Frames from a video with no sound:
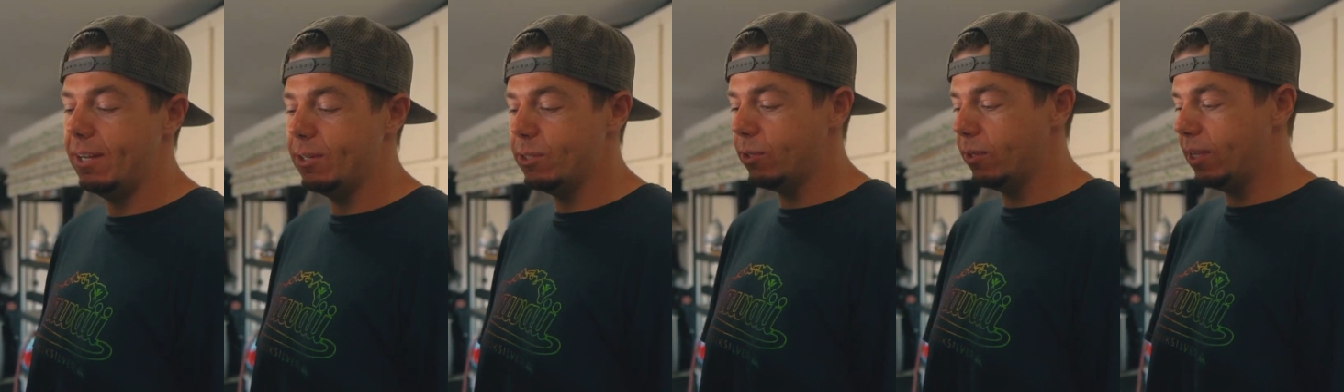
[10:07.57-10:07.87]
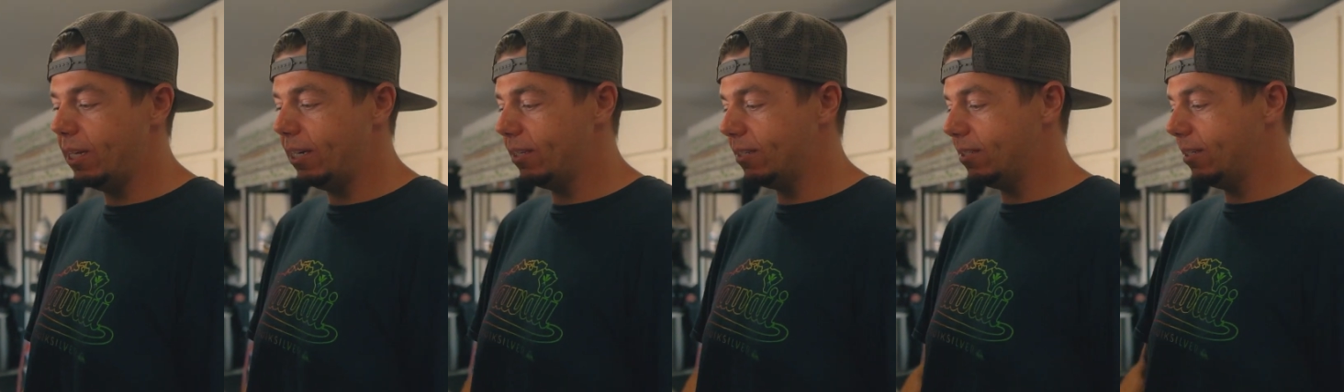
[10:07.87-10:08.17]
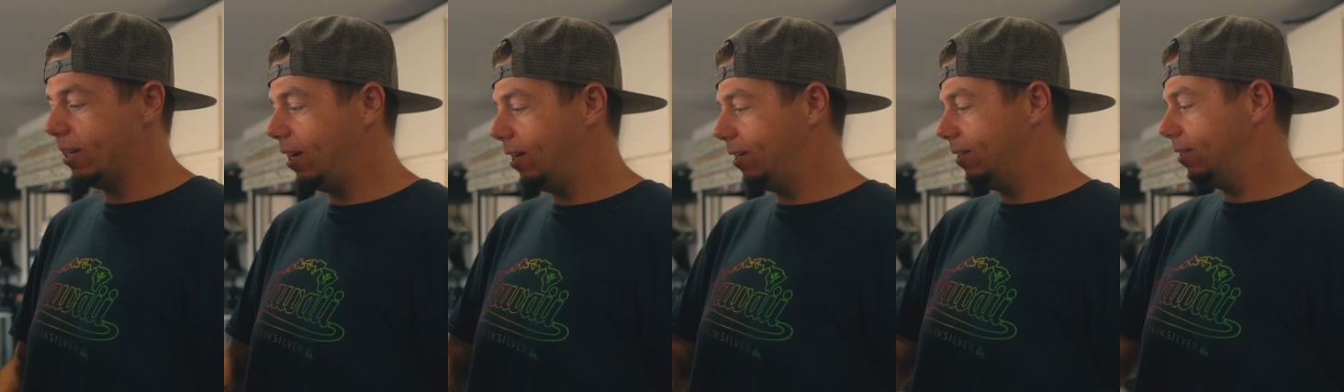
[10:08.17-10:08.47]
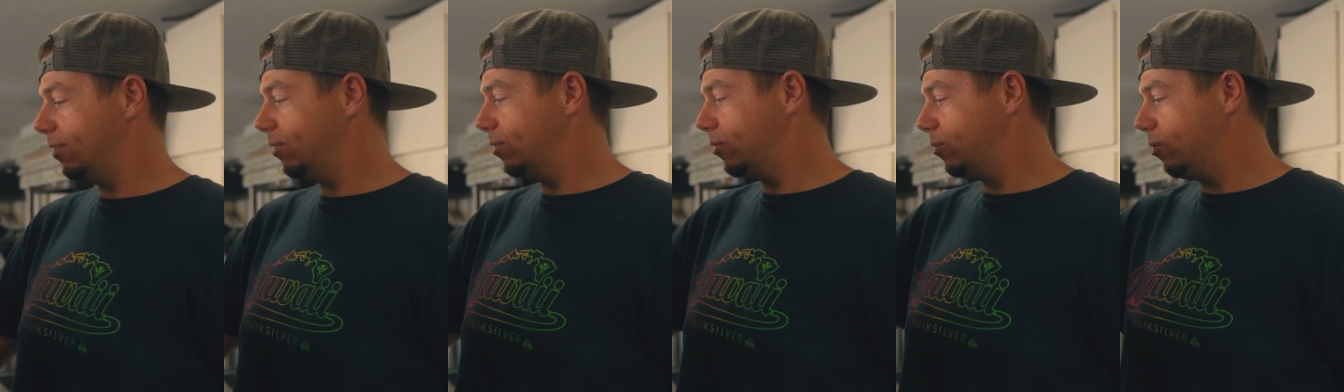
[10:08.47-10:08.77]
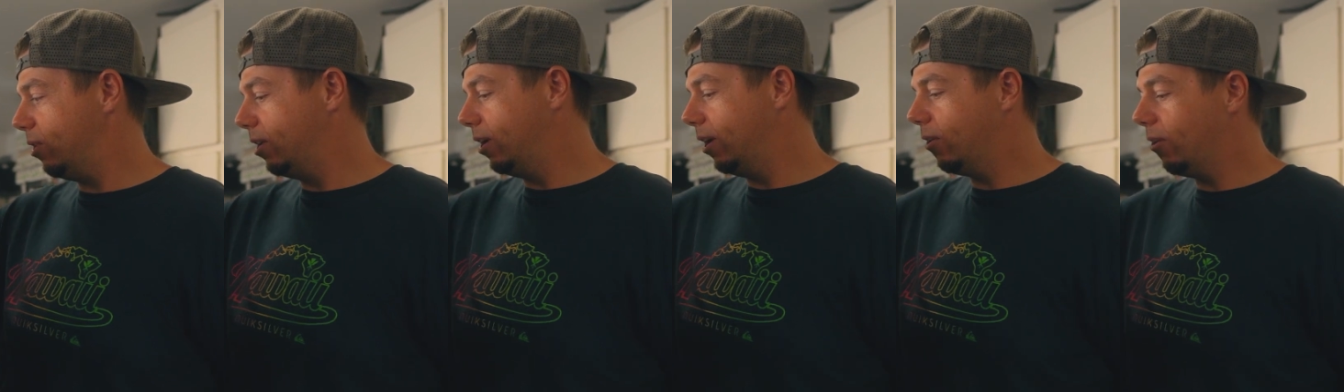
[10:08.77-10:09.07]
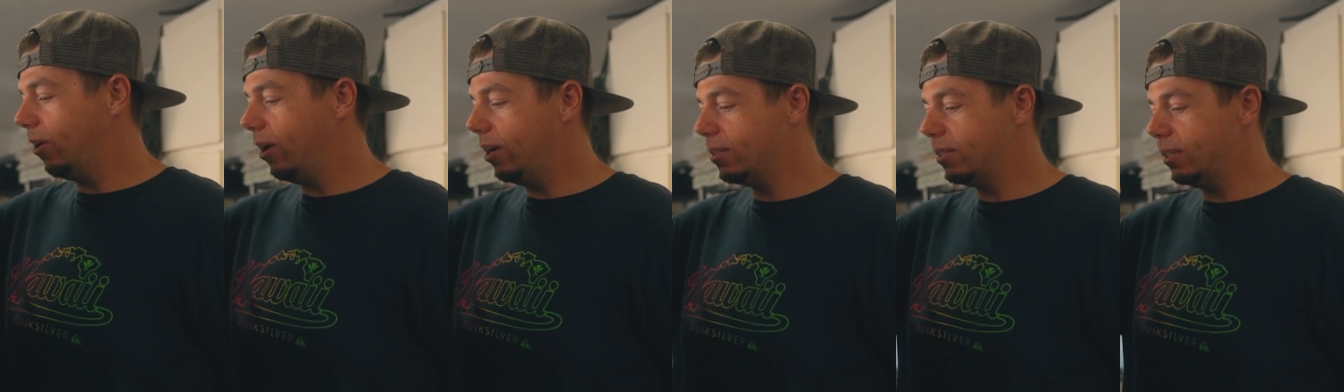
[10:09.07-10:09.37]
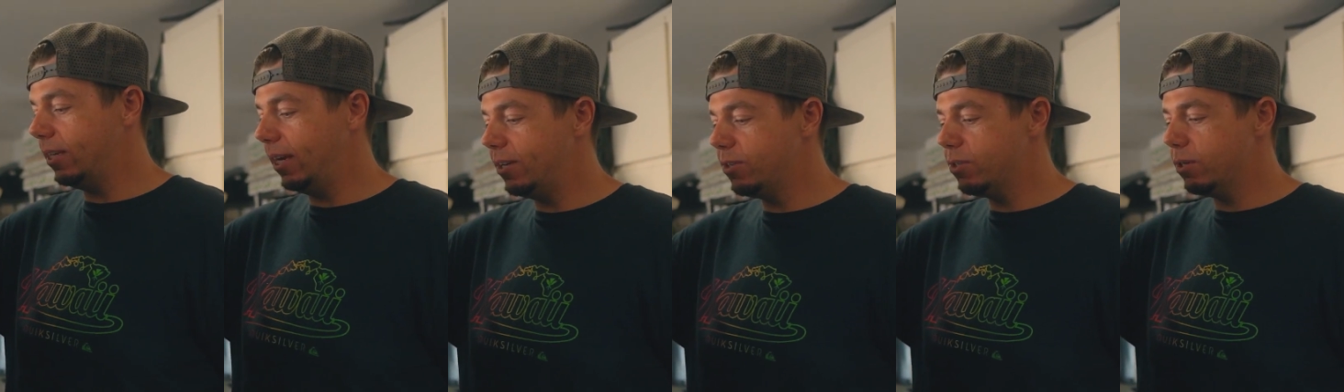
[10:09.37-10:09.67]
so that it's not strung across
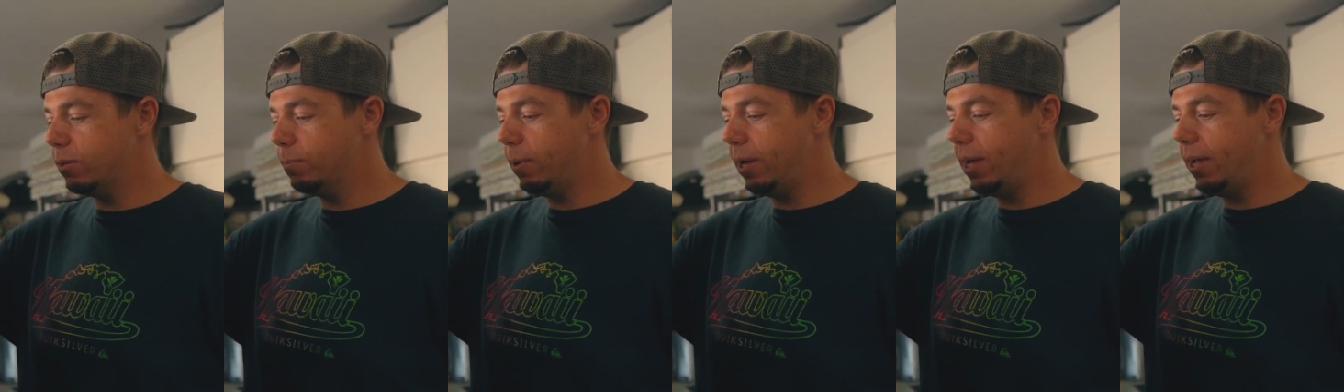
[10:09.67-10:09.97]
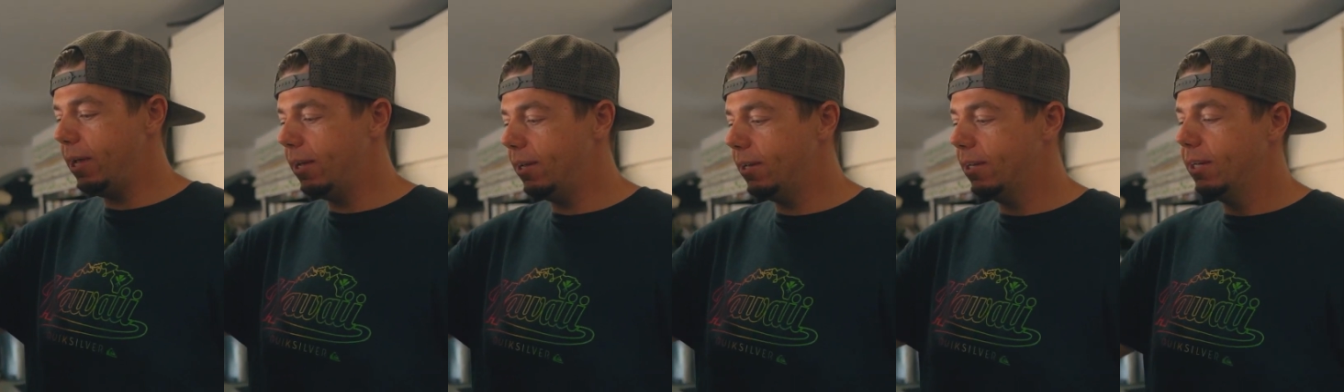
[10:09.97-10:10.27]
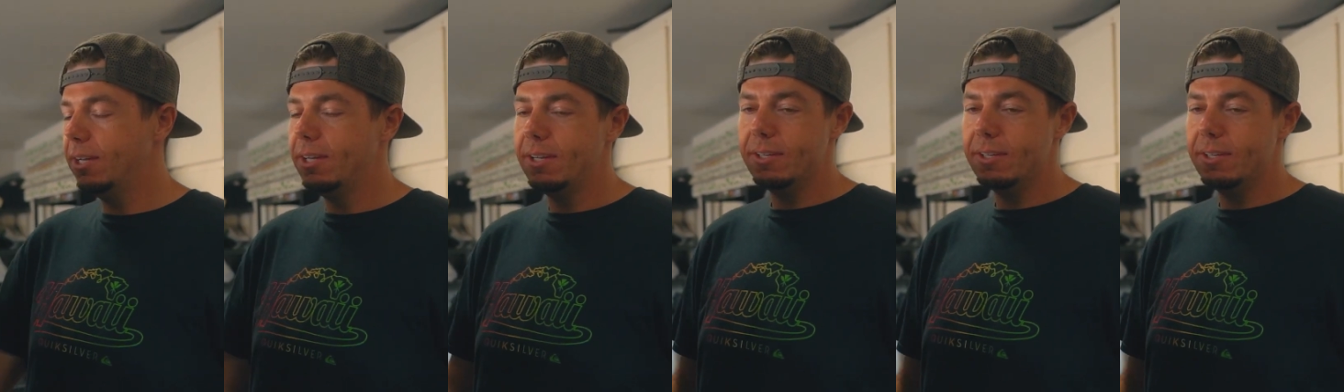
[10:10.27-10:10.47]
the engine bay